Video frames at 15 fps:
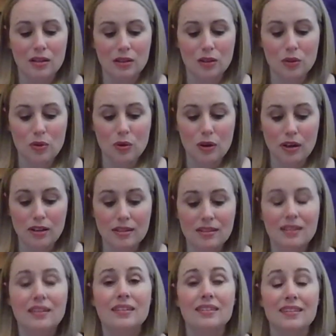Lord,
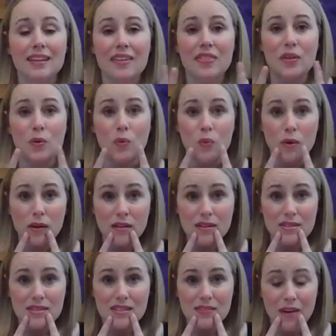let the
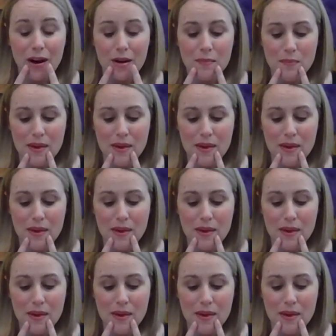words of our